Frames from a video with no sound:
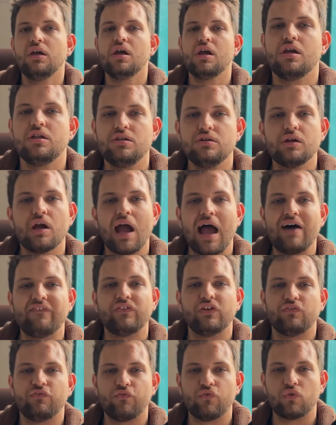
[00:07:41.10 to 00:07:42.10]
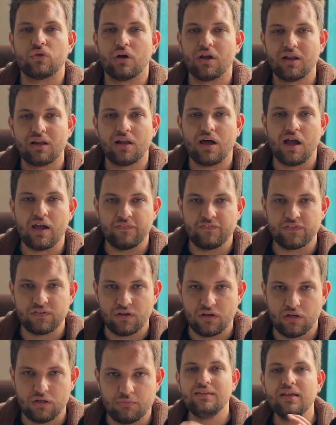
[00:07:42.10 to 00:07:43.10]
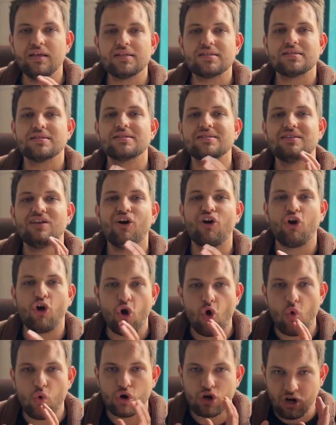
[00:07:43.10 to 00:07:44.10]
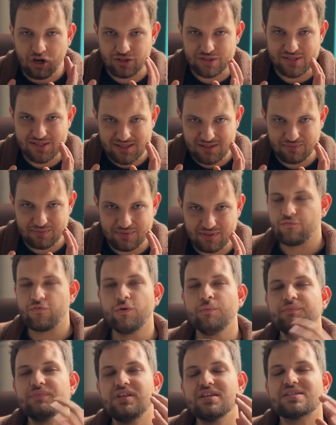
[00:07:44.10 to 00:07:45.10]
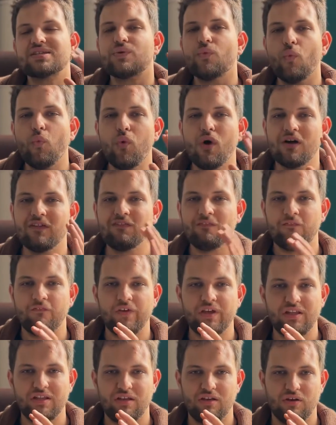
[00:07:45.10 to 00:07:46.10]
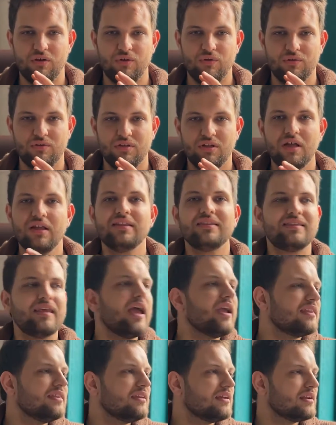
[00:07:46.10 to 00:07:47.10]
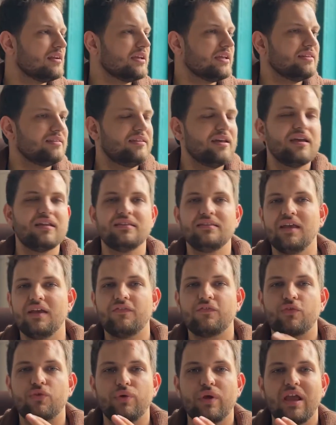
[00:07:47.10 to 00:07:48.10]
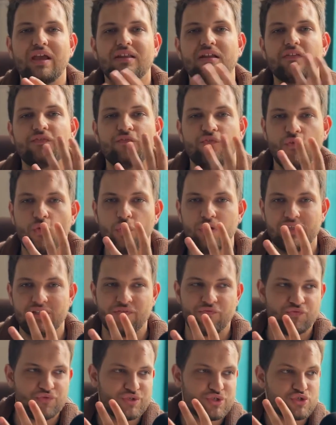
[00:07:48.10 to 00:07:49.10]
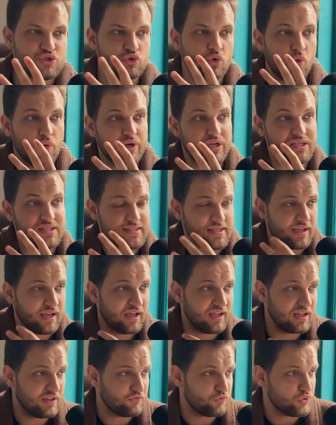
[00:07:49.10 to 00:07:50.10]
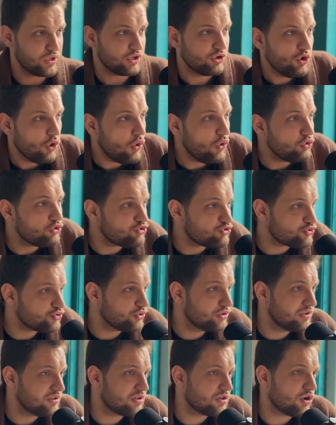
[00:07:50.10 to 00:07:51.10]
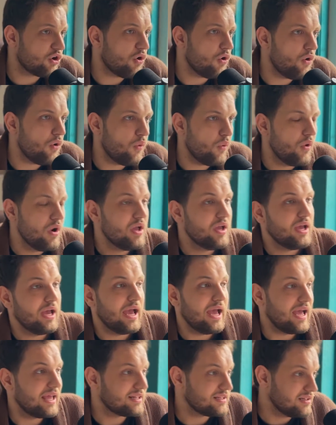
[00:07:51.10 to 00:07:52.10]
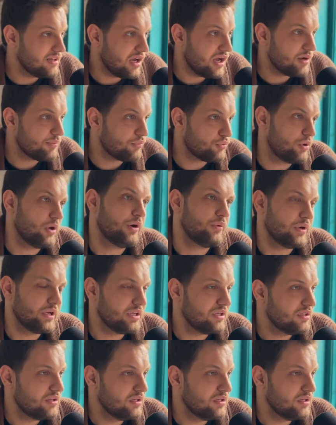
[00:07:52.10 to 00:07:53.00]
and you have it for a lifetime. This is the whole concept. From this one video, technically then they've created 4 different stories, and if we go through their whole ad library